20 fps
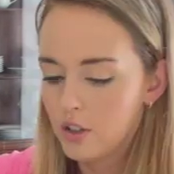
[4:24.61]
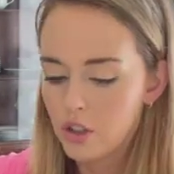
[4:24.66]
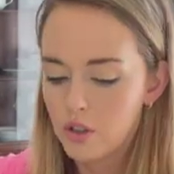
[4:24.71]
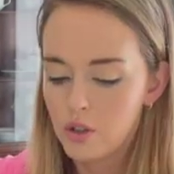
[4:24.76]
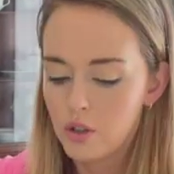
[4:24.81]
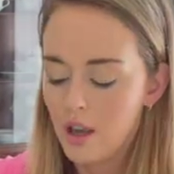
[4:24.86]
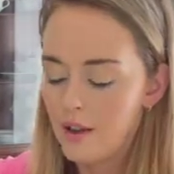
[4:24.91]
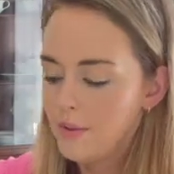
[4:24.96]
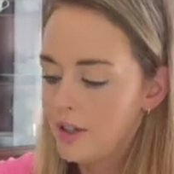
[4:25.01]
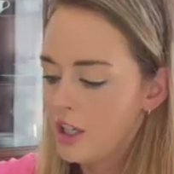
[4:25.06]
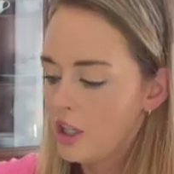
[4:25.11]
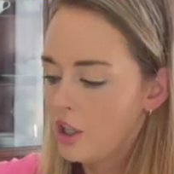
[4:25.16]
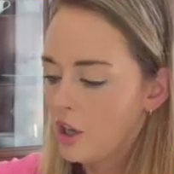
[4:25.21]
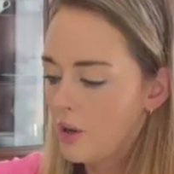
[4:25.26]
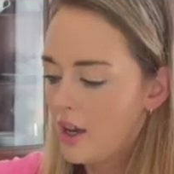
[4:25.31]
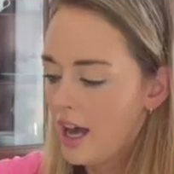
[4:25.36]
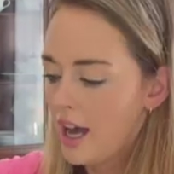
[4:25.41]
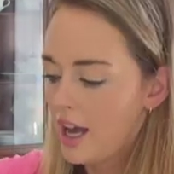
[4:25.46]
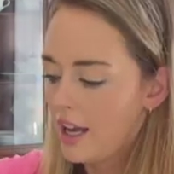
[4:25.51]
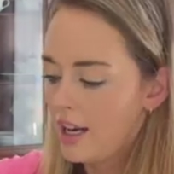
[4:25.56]
So I'm gonna go
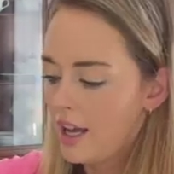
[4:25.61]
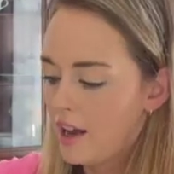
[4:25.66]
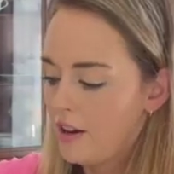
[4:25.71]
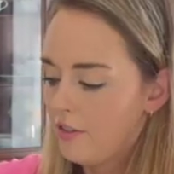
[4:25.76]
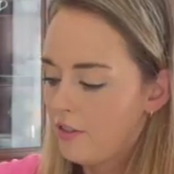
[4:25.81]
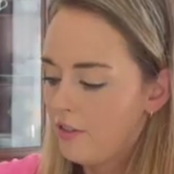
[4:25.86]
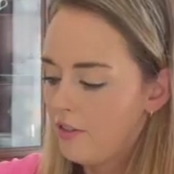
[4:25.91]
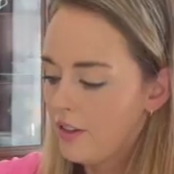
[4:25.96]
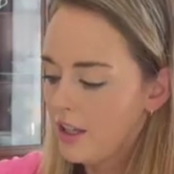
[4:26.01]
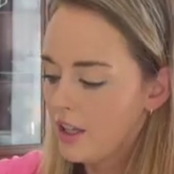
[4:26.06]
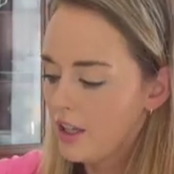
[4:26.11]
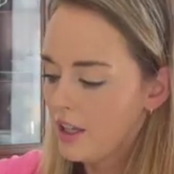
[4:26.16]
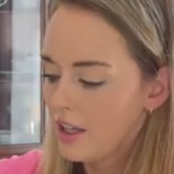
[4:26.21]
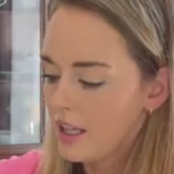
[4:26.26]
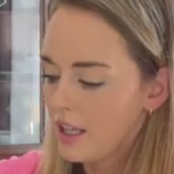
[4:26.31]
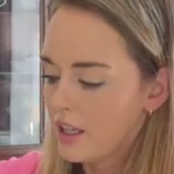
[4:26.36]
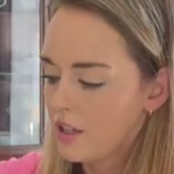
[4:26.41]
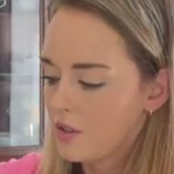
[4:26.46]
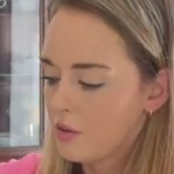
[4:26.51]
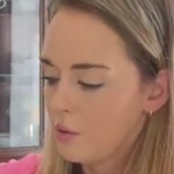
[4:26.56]
ahead and fill
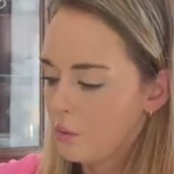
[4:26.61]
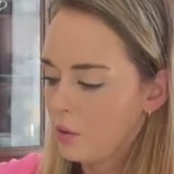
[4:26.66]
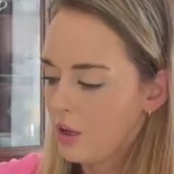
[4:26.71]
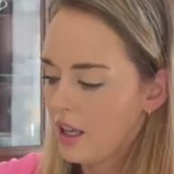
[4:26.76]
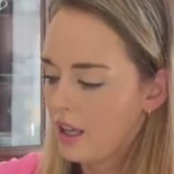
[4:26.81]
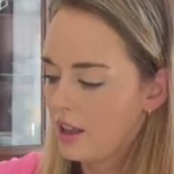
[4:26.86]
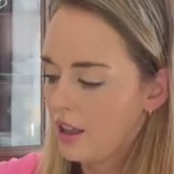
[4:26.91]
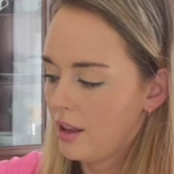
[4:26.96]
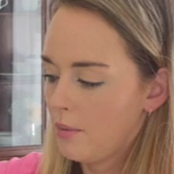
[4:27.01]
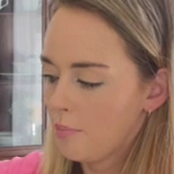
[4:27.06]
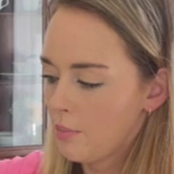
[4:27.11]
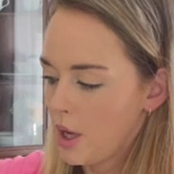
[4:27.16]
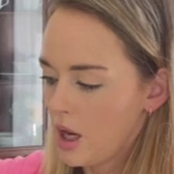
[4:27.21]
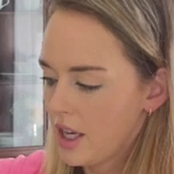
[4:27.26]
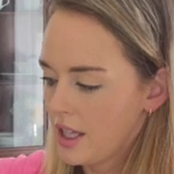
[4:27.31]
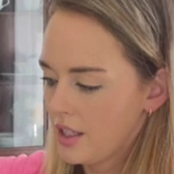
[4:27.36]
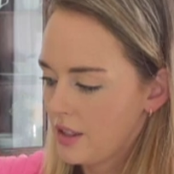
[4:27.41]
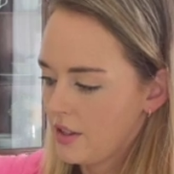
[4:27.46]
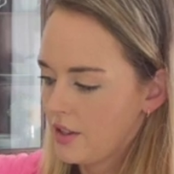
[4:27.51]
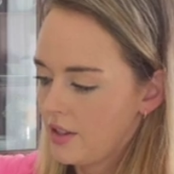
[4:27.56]
these with
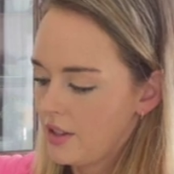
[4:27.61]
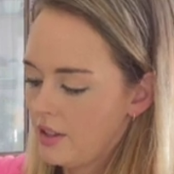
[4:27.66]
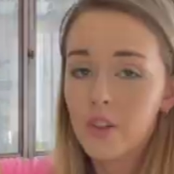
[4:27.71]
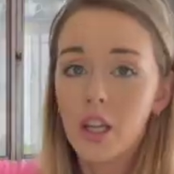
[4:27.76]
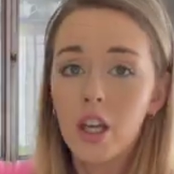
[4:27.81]
moss.